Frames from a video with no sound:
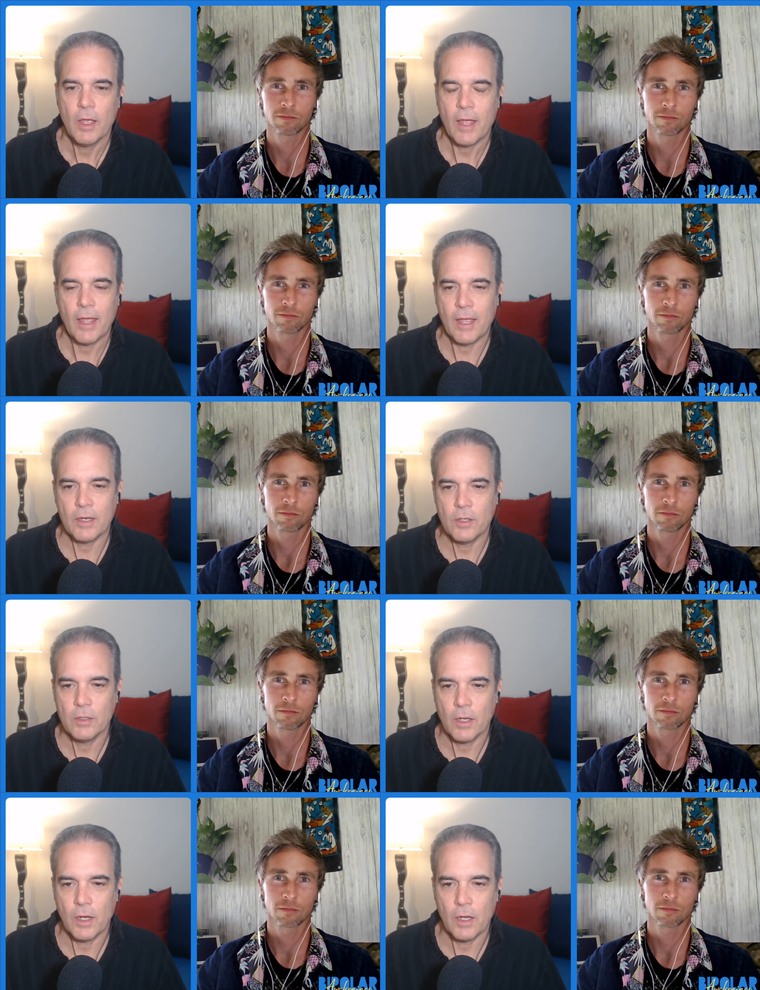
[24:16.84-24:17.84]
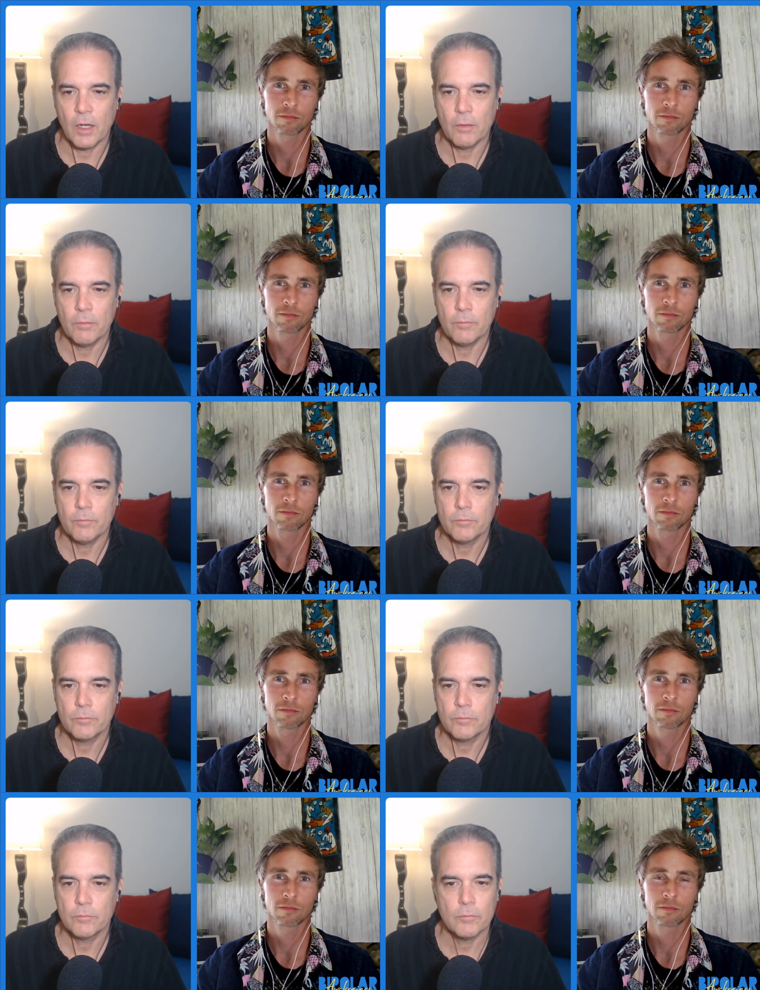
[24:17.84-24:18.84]
Speaker 1: And um,
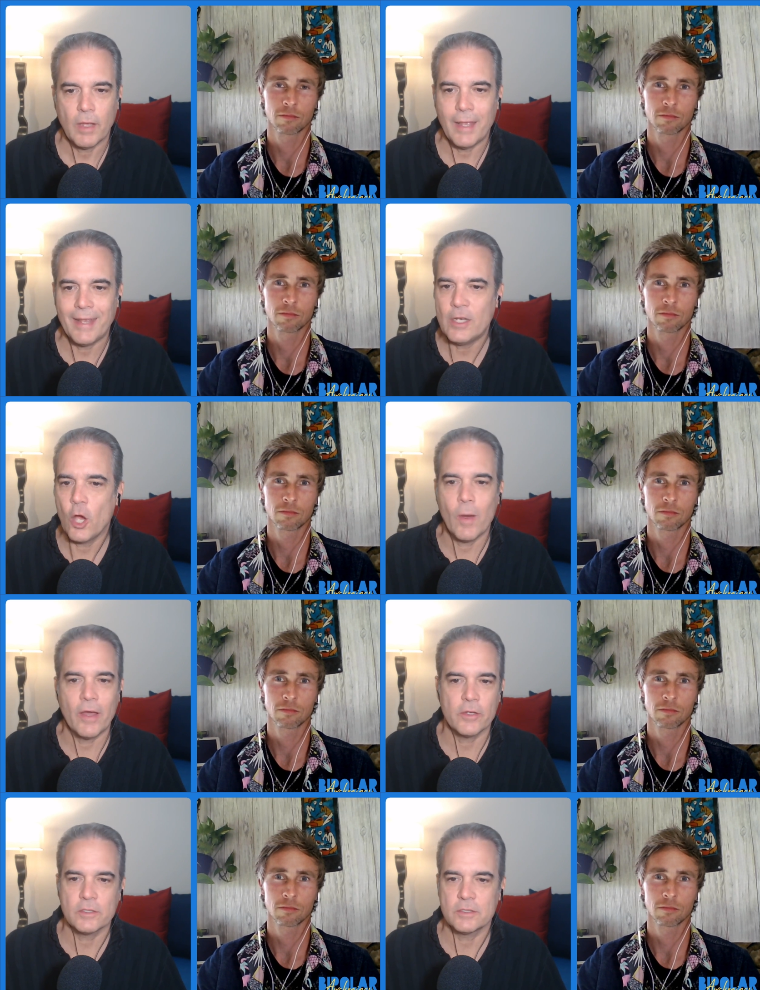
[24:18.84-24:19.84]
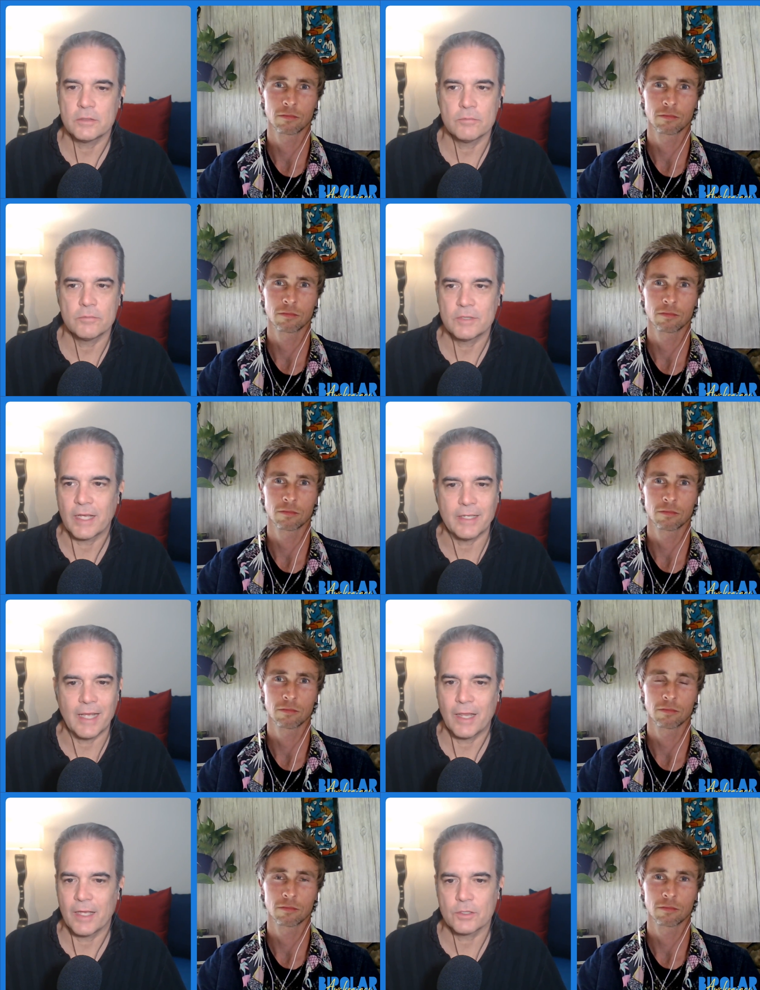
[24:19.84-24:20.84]
and no other
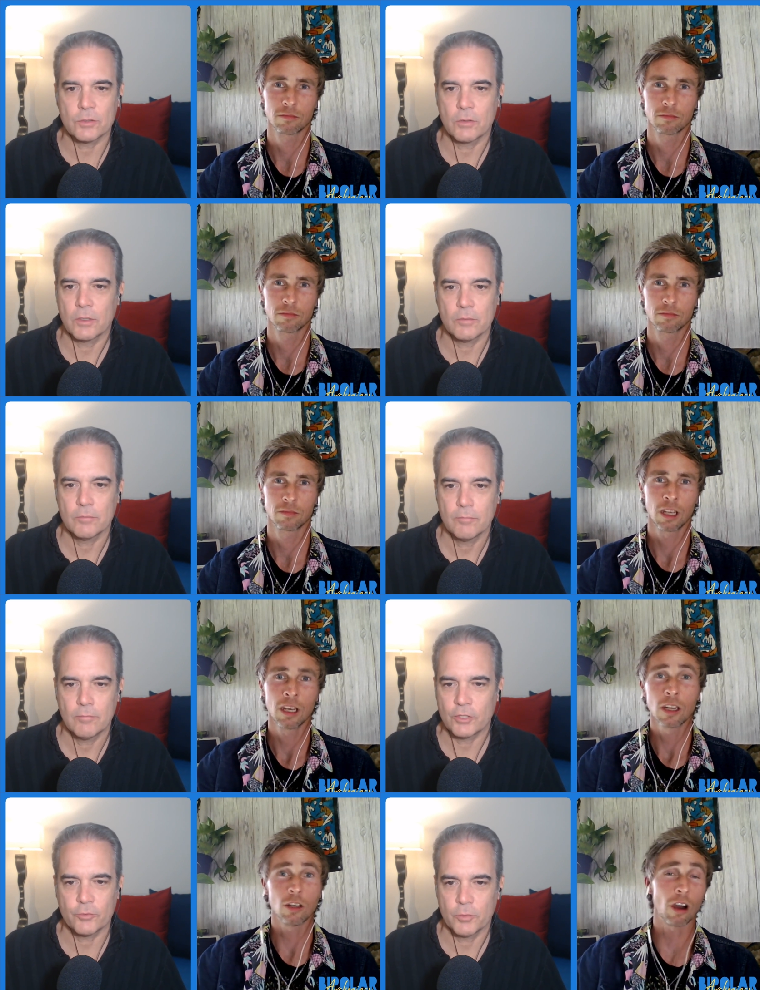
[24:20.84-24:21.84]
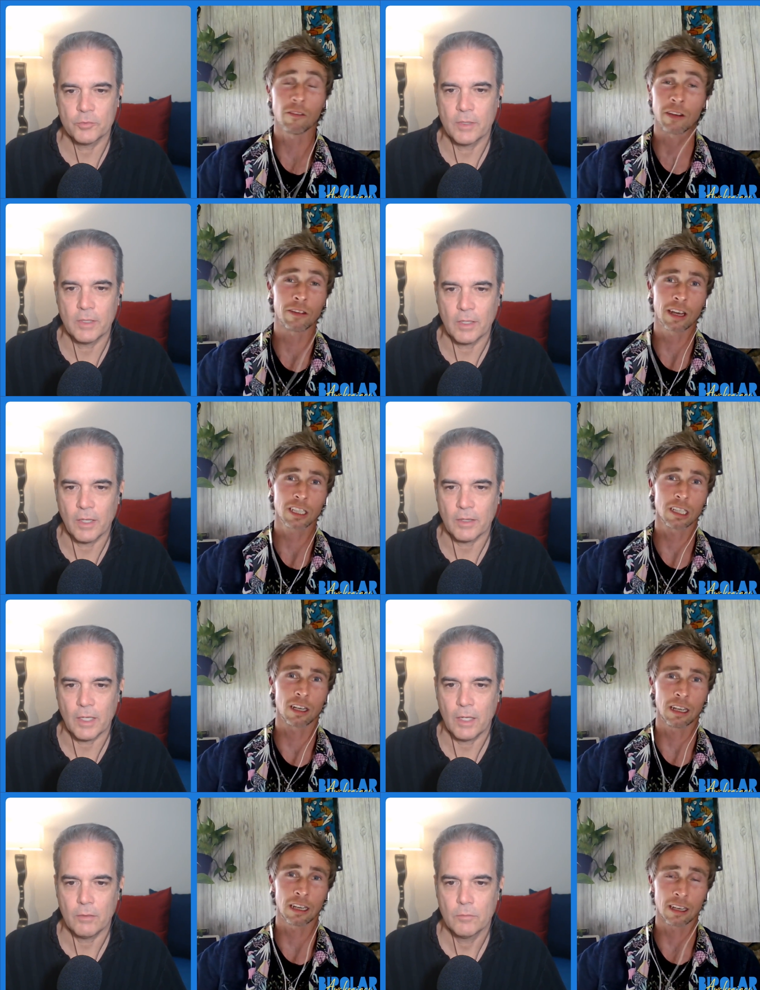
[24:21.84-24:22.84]
psychedelics or mushrooms. No, I've never actually like done that?
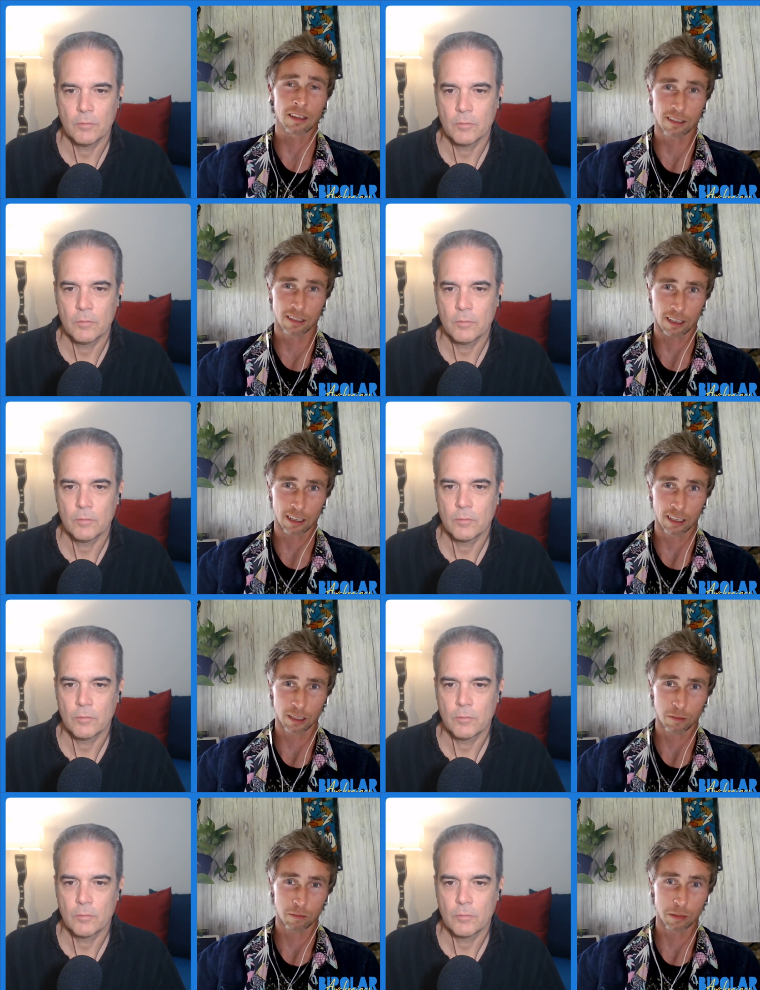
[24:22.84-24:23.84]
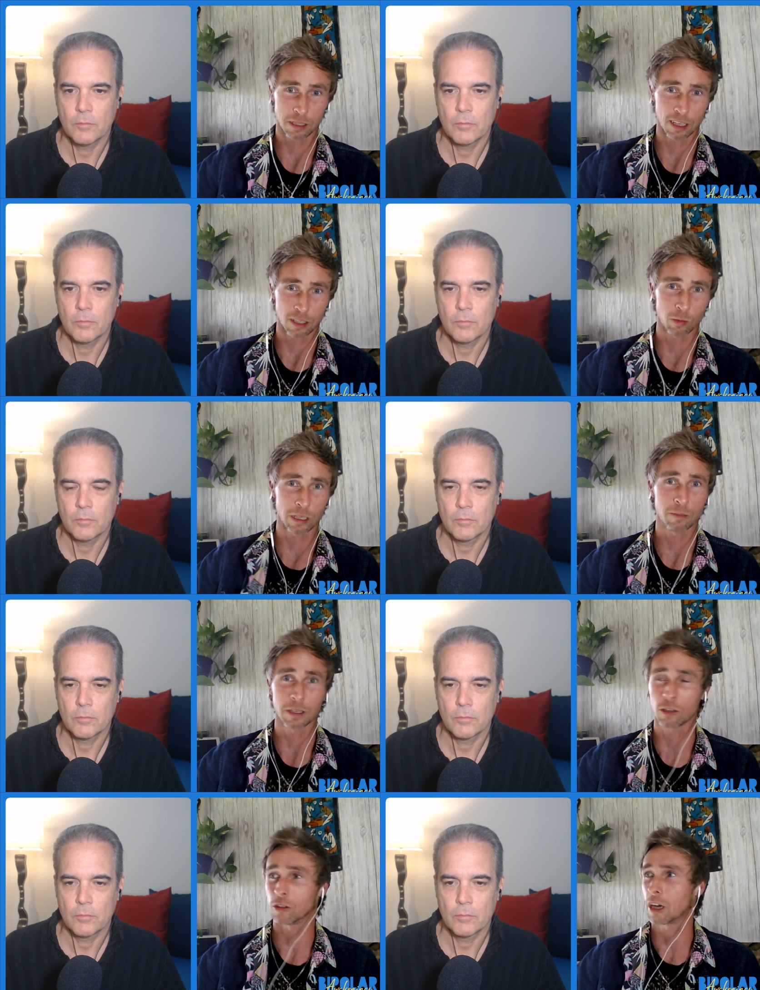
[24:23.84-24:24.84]
Speaker 2: any other psychedelics besides weed
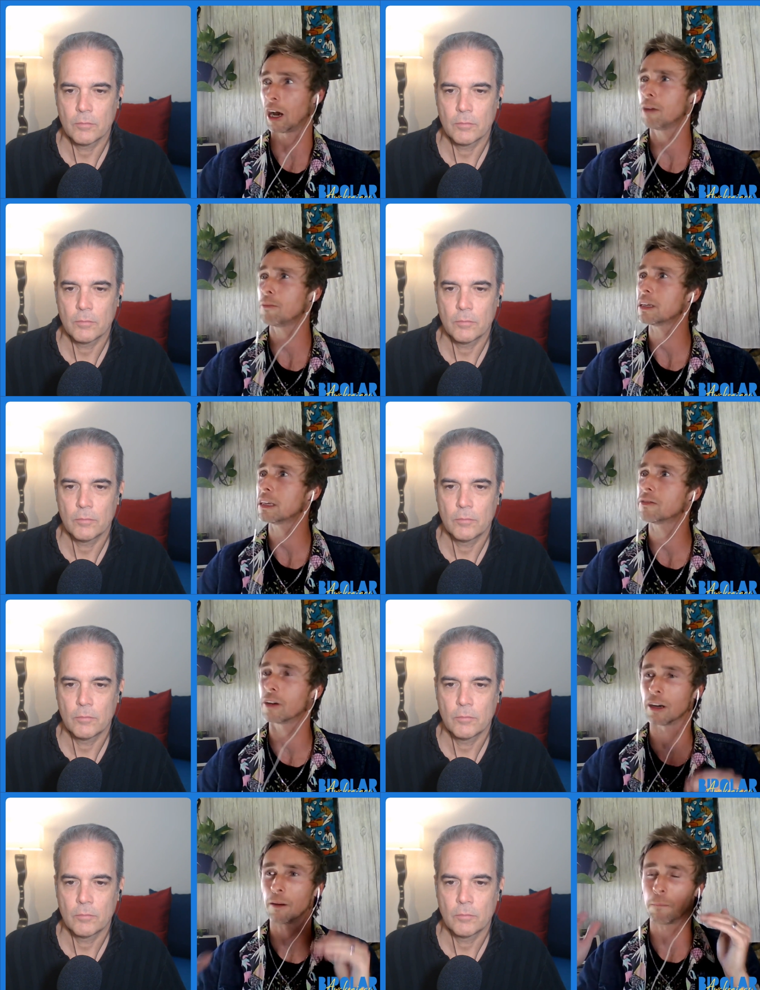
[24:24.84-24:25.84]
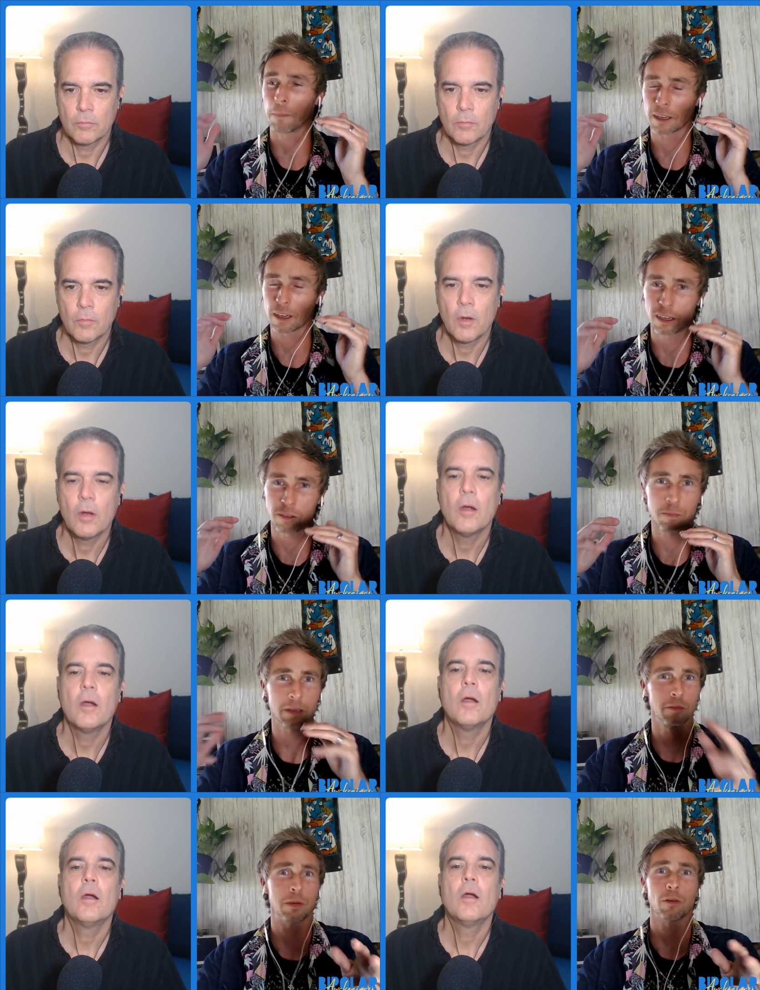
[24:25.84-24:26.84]
because I believe um, kind of pe
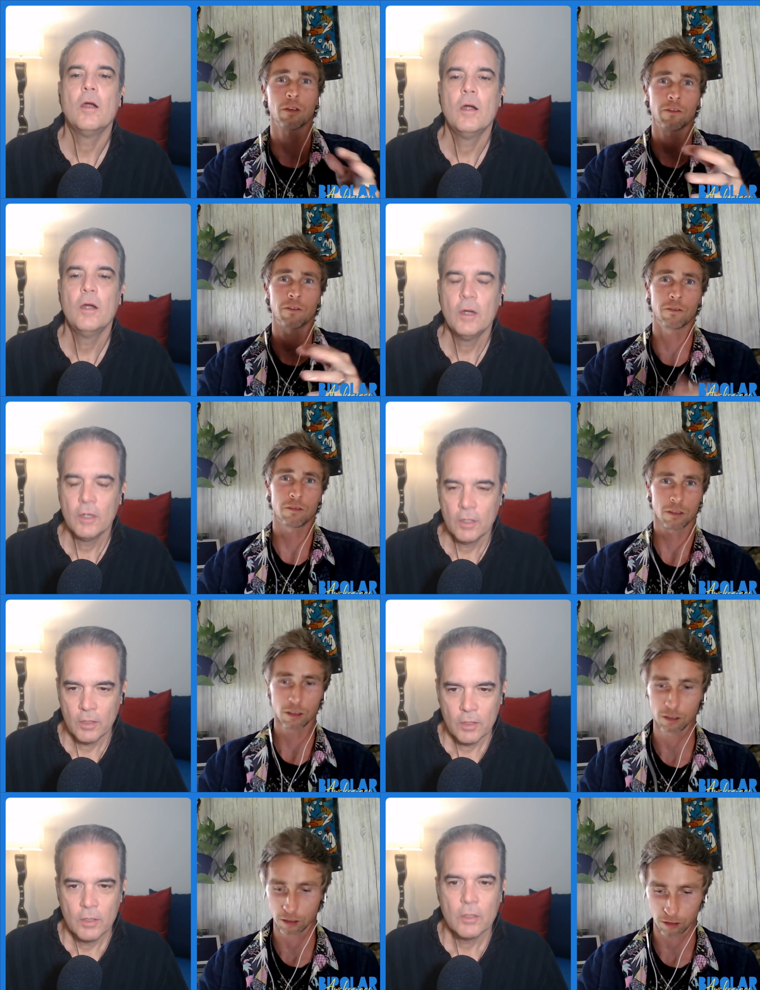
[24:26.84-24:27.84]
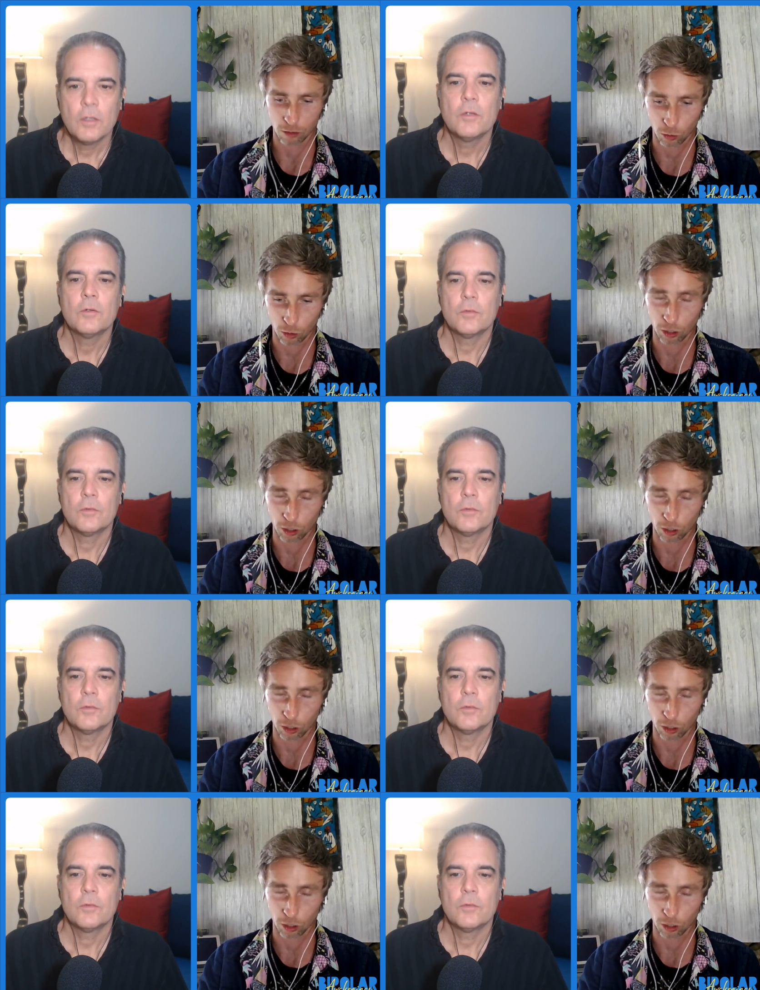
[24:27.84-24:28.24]
people have who are